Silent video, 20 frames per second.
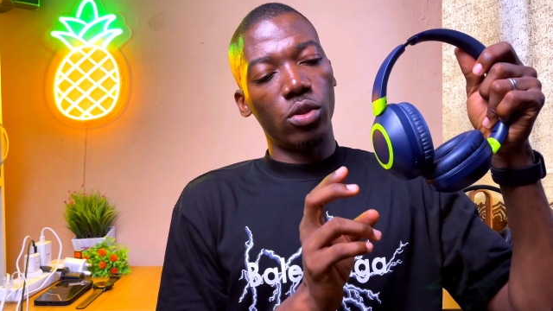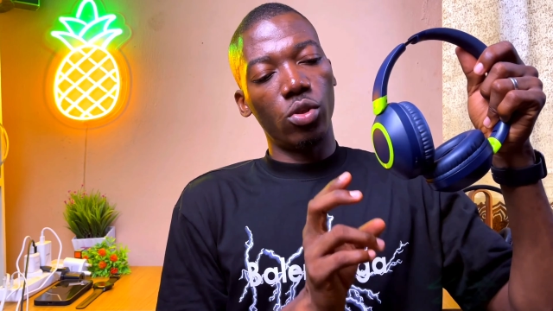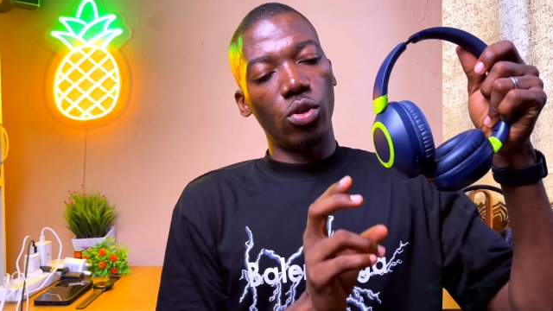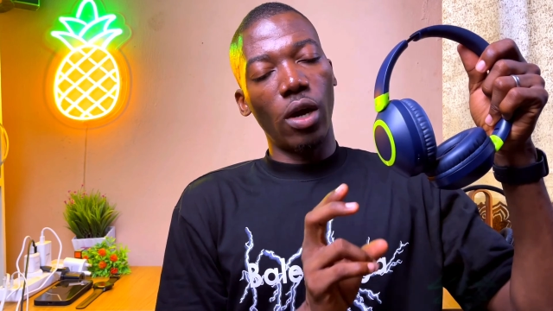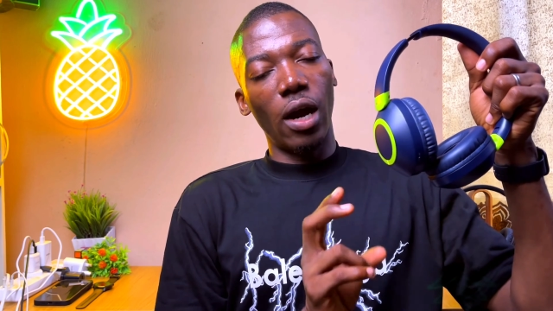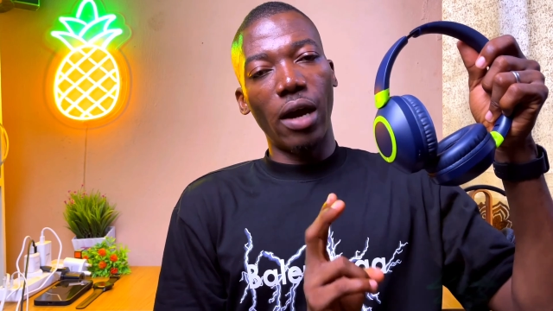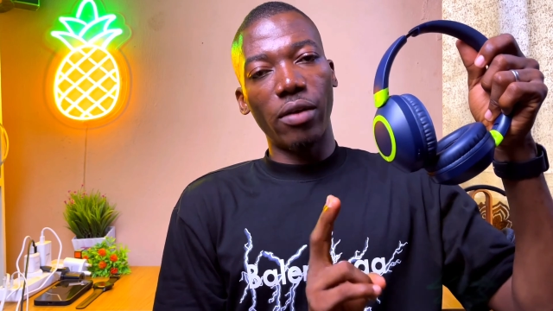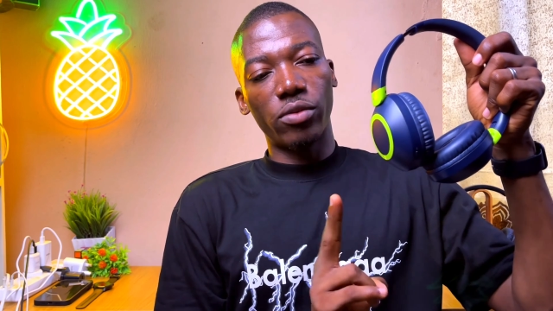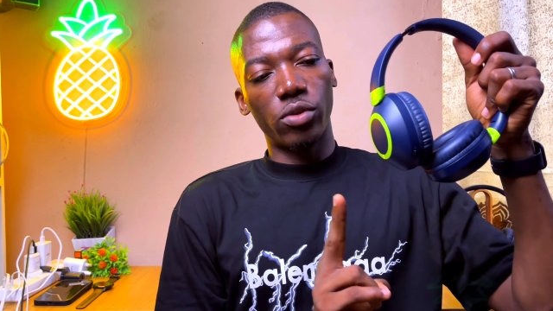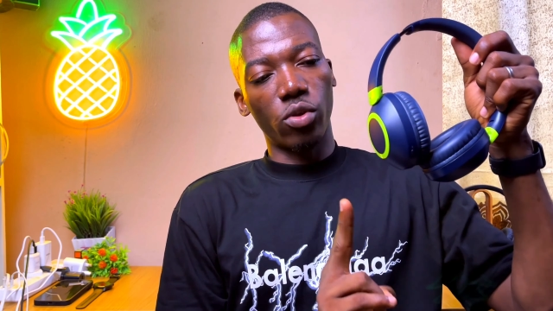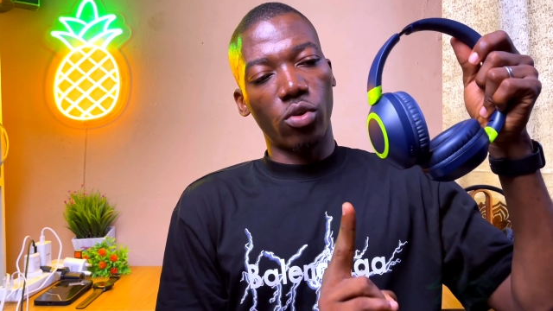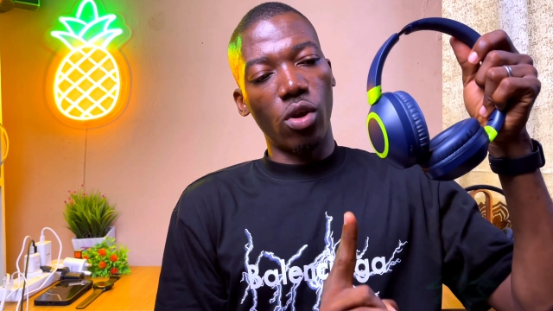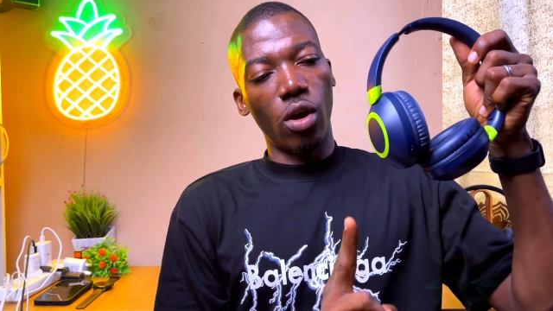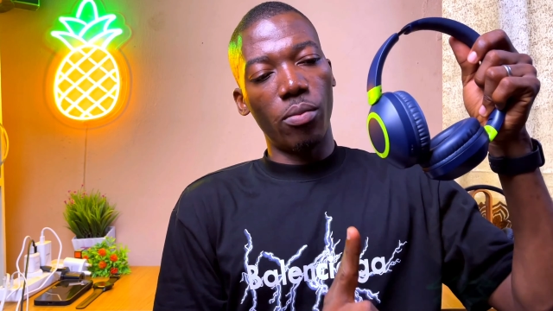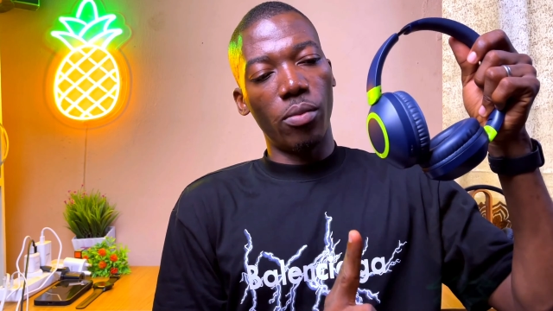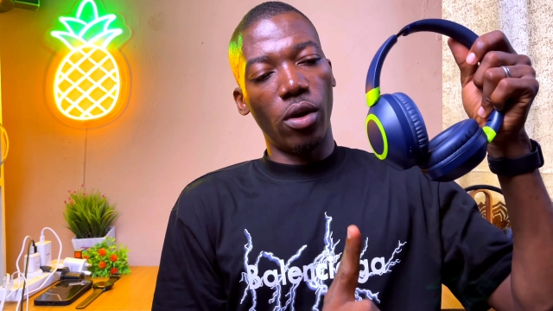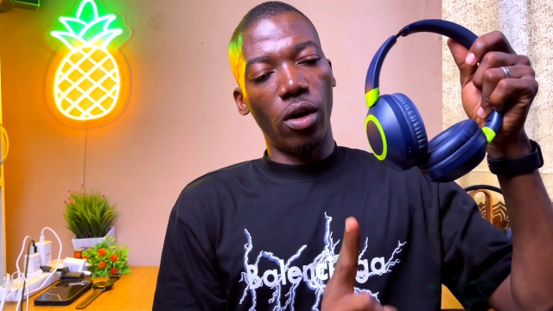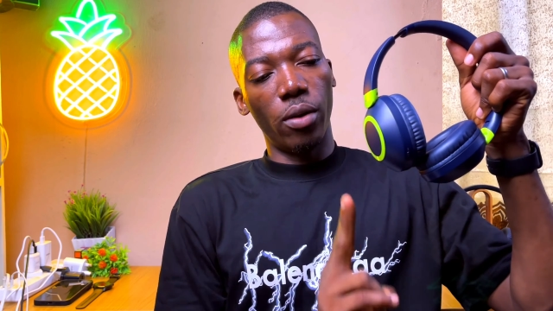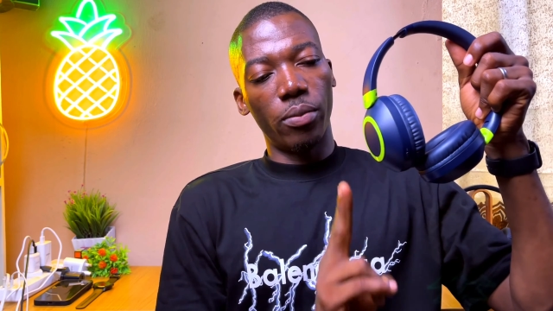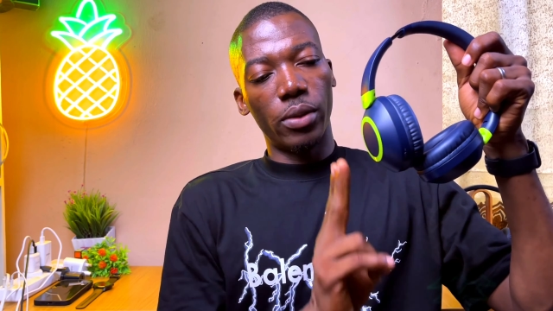you have to
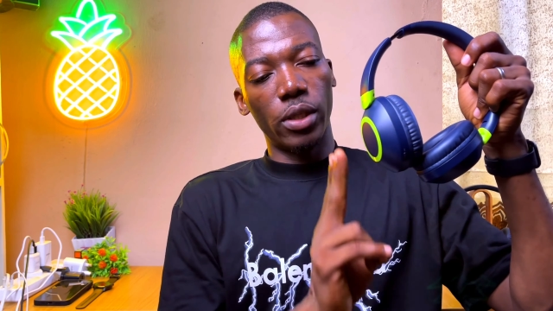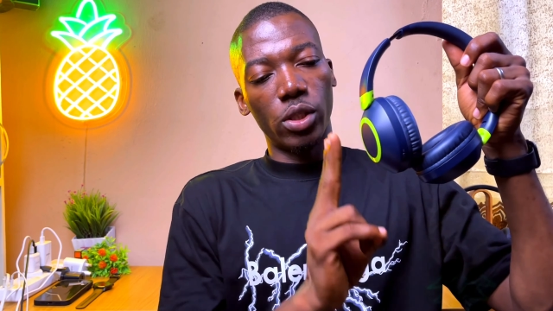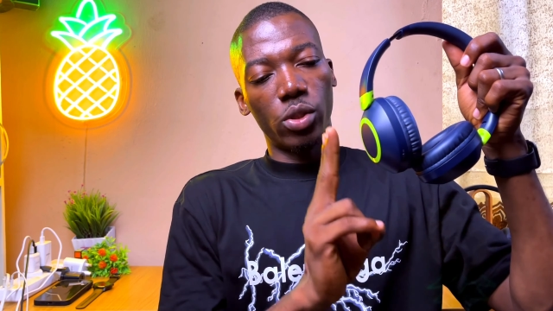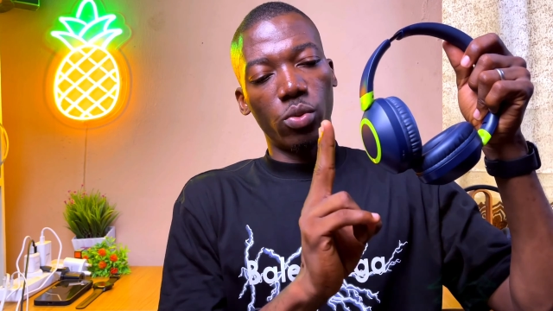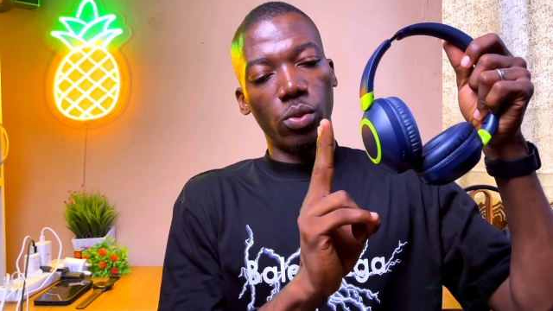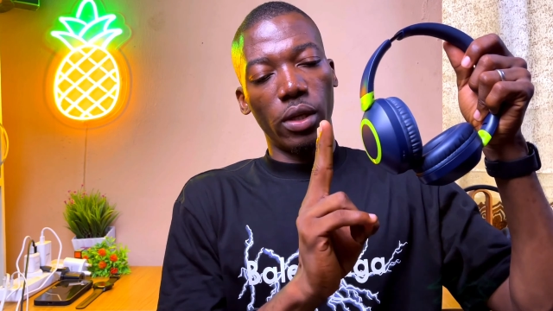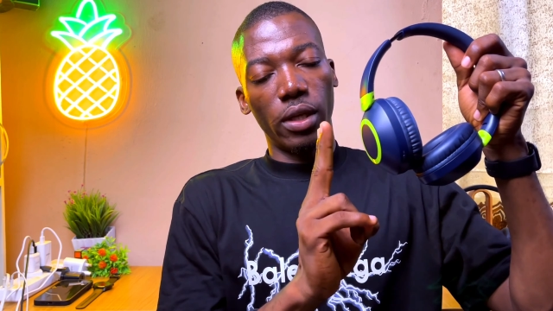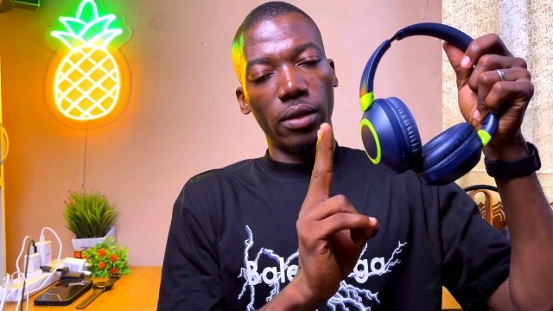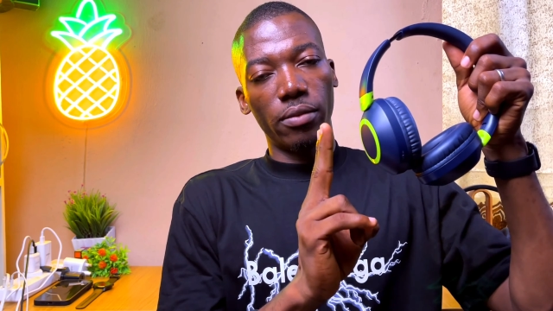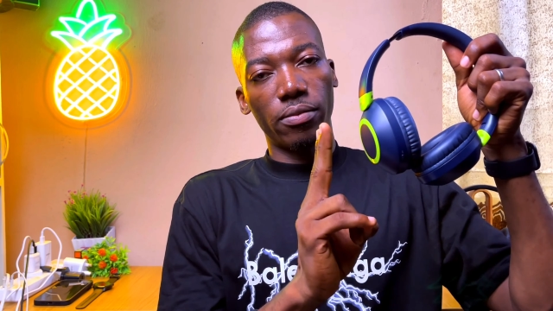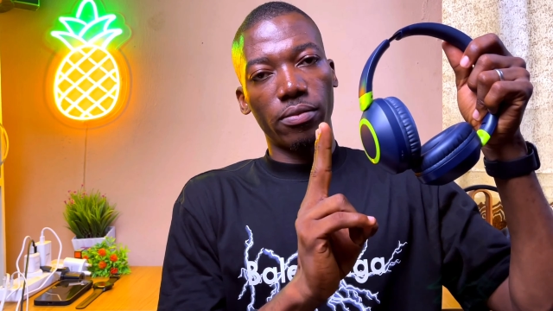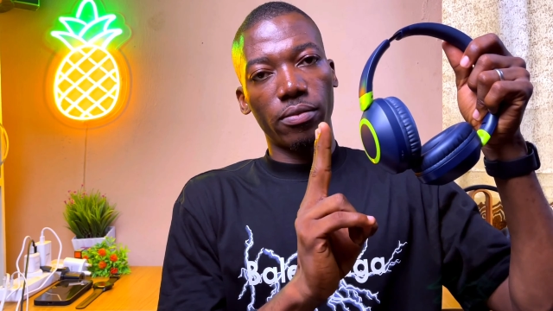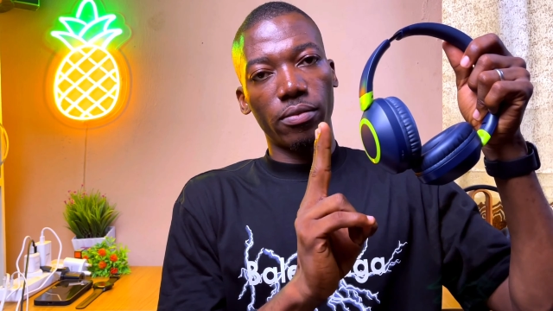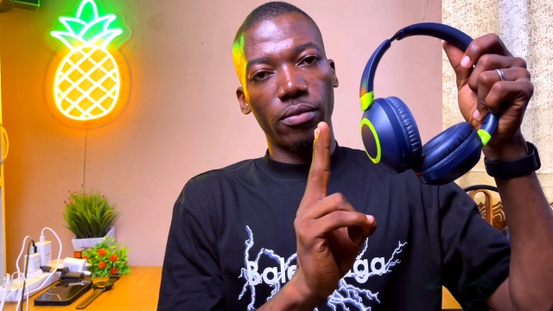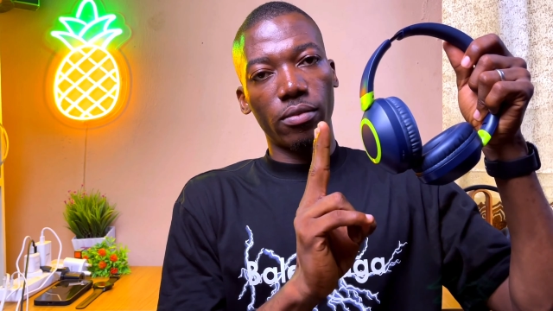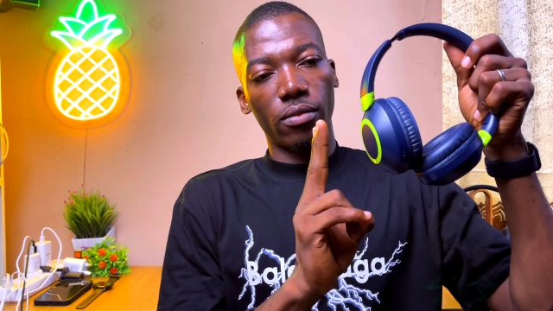come up this way